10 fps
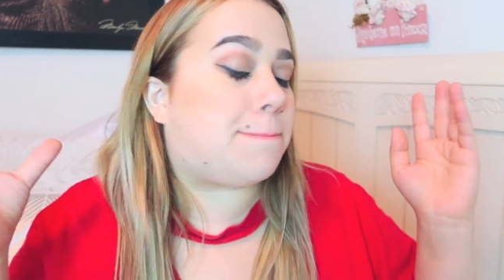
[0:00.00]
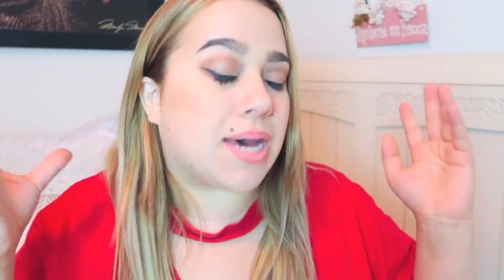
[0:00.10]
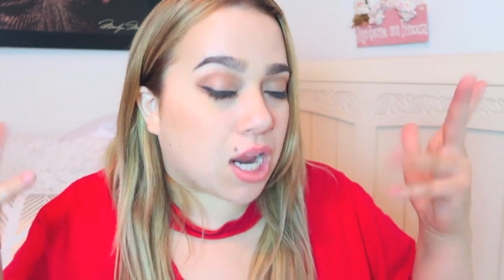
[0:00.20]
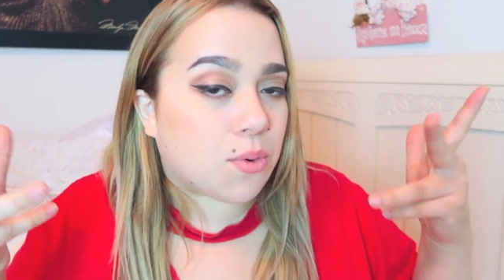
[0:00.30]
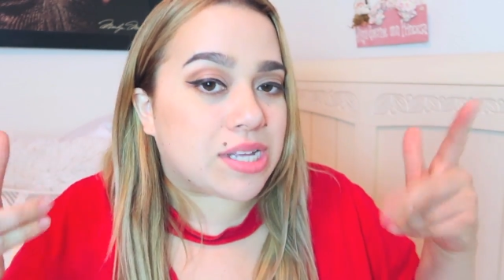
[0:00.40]

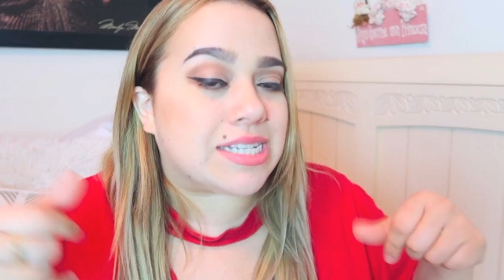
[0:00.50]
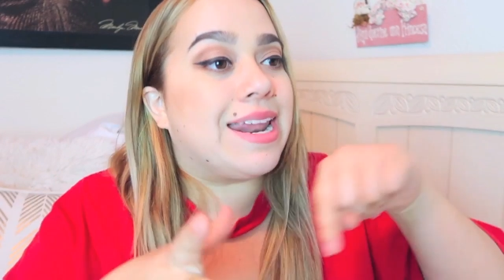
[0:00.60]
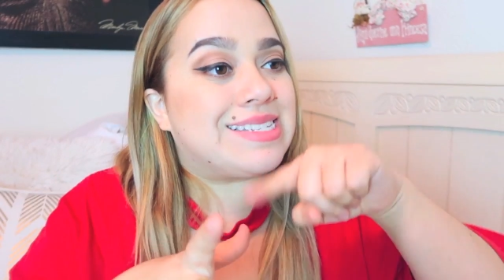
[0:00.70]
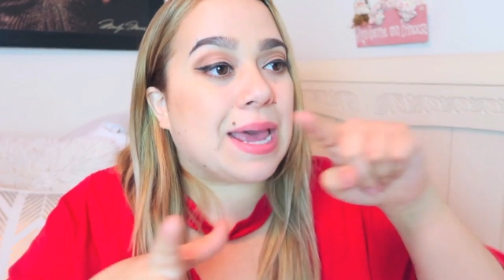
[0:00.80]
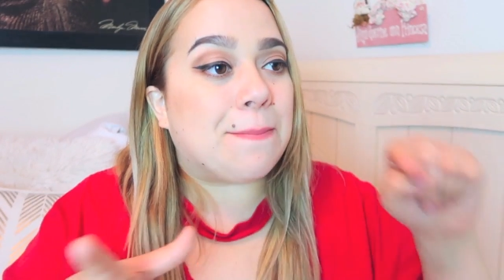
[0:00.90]
but it wasn't.
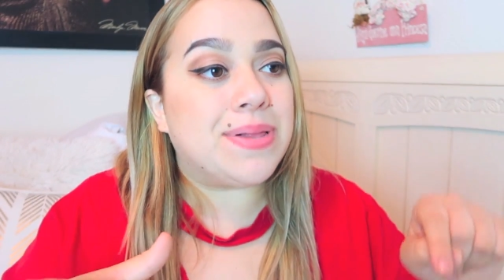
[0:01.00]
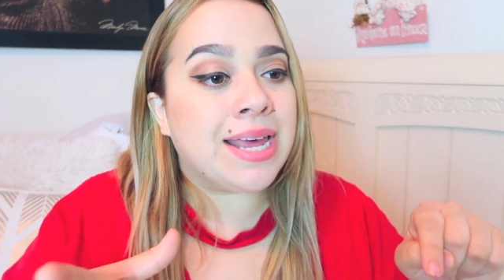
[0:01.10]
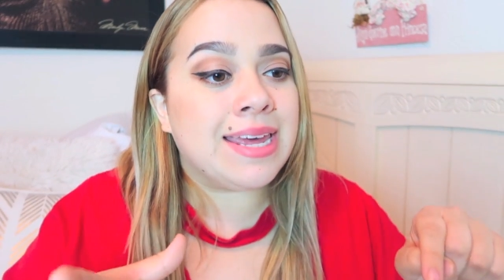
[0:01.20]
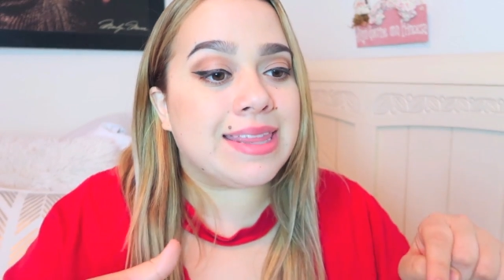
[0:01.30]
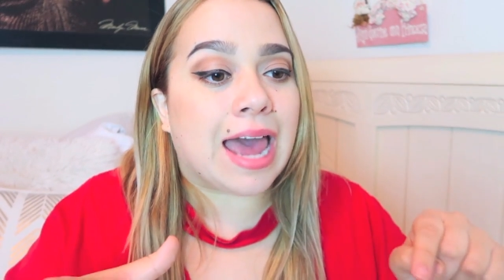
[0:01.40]
And he's like
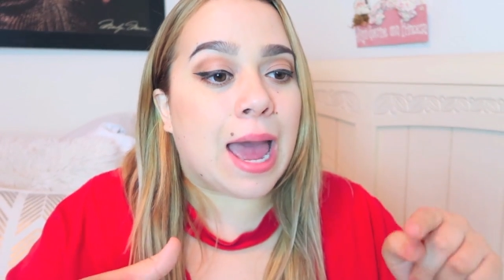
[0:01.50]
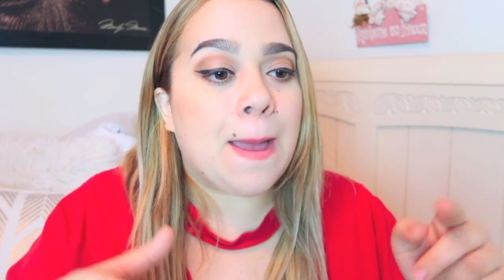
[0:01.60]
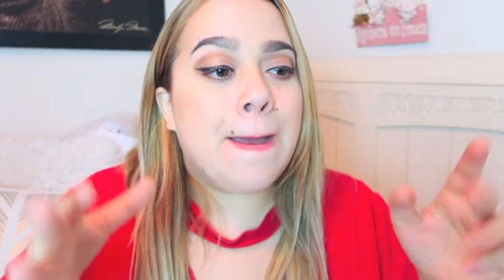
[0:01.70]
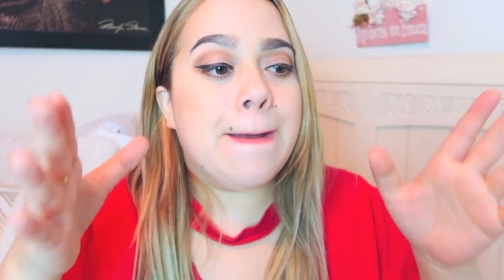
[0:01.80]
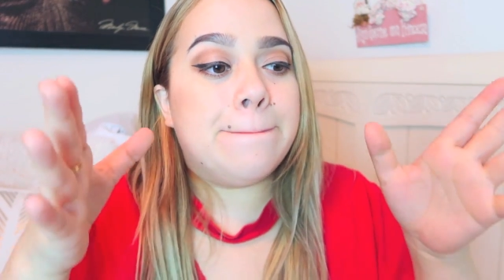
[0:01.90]
playing
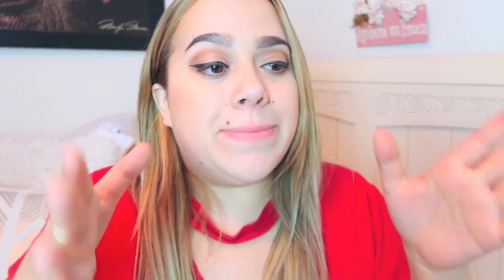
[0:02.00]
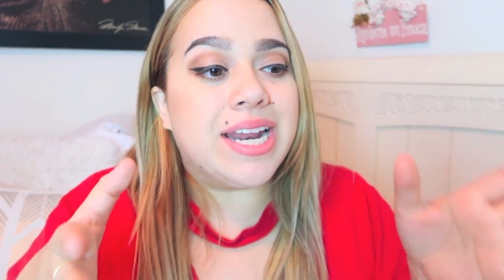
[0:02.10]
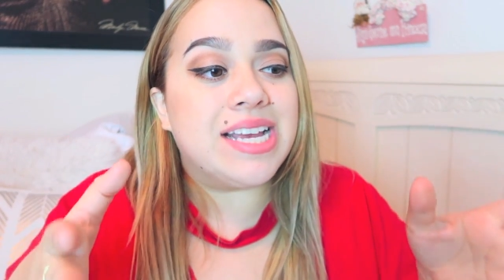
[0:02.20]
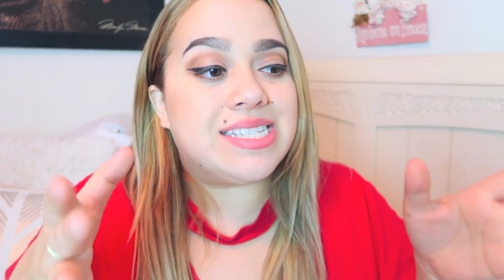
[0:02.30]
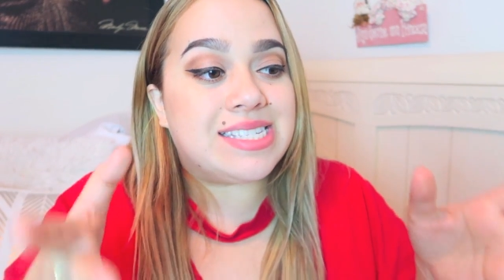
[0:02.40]
that.
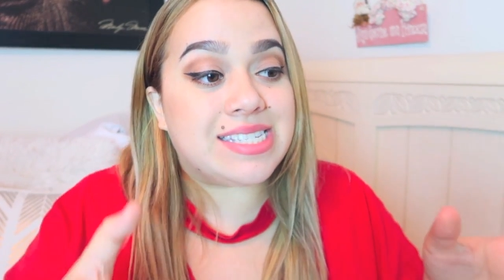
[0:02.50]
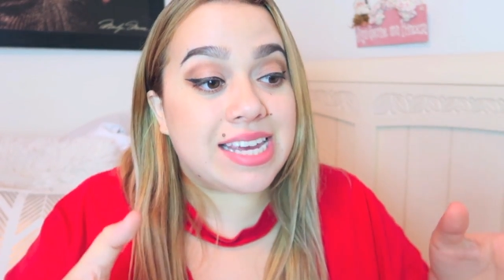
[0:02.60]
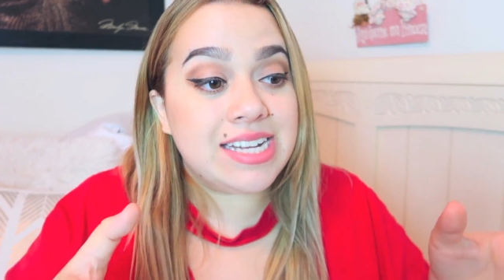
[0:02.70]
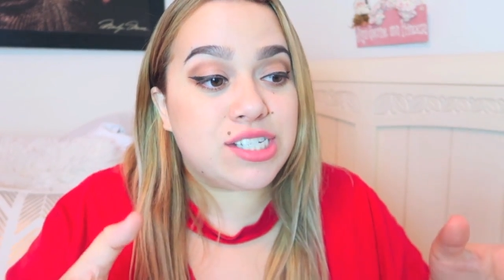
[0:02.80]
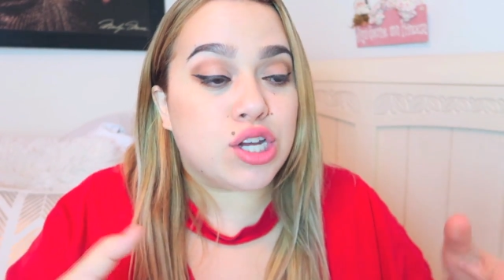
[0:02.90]
But his
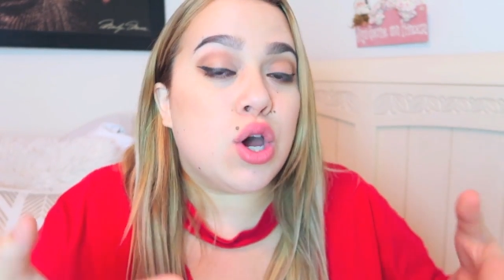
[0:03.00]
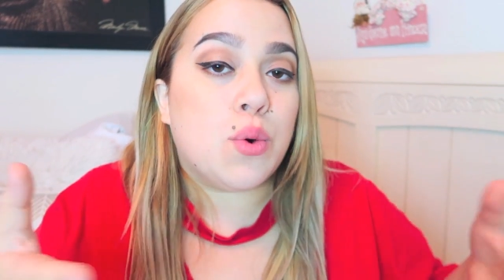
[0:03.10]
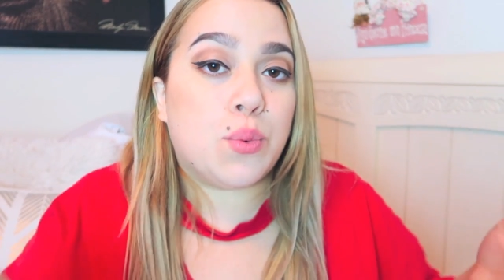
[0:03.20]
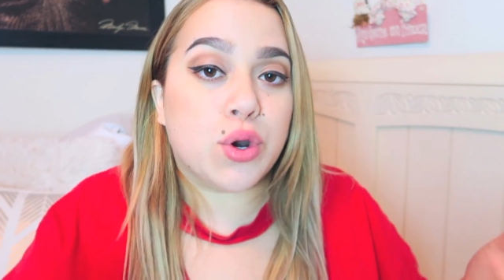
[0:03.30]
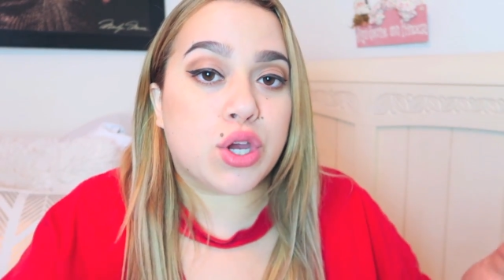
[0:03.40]
seat
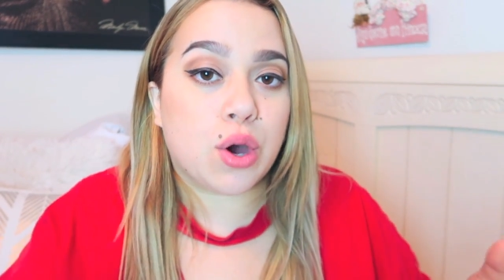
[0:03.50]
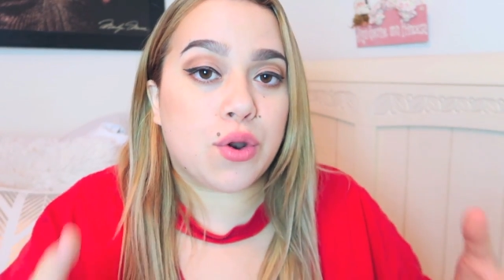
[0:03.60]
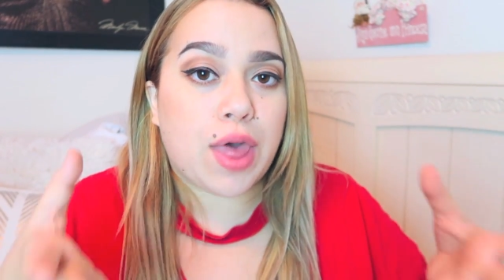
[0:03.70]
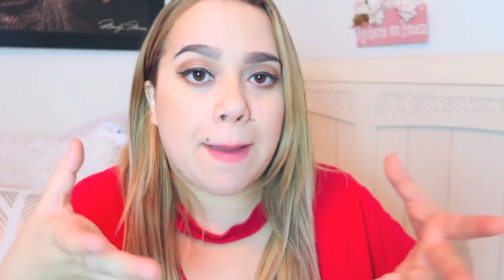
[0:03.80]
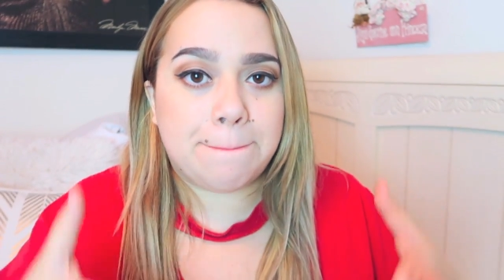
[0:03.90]
would
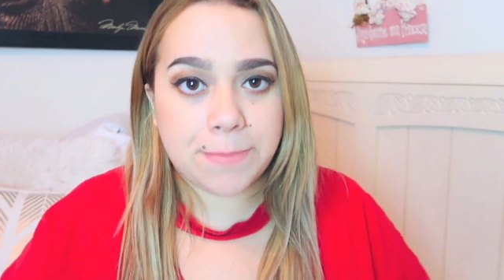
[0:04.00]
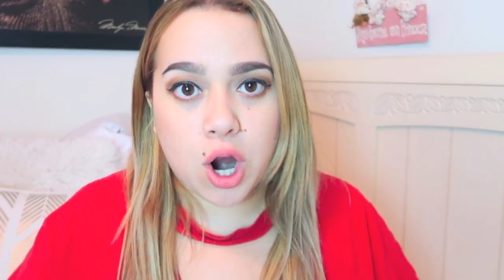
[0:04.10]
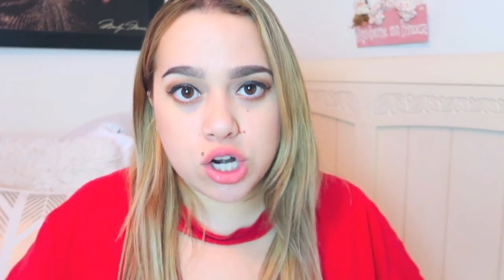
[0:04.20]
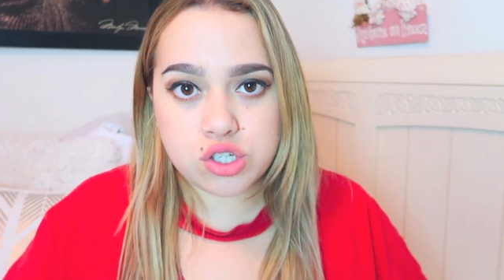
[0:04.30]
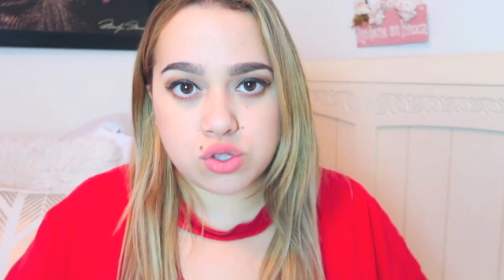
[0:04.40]
go to that
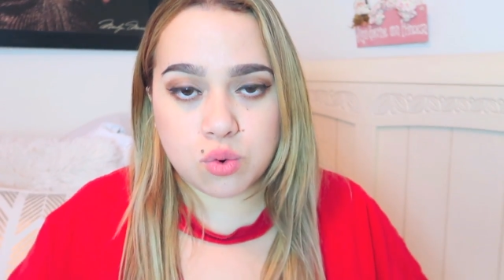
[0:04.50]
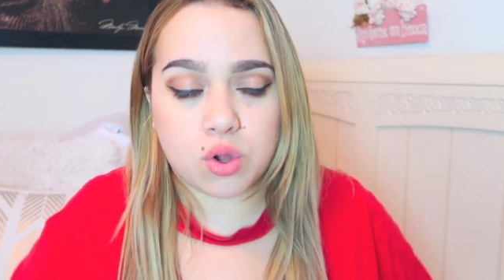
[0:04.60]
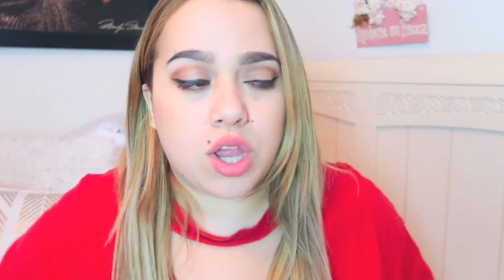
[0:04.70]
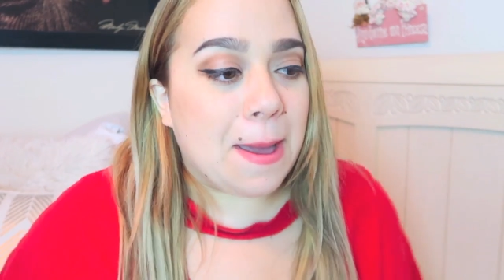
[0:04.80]
bar stool.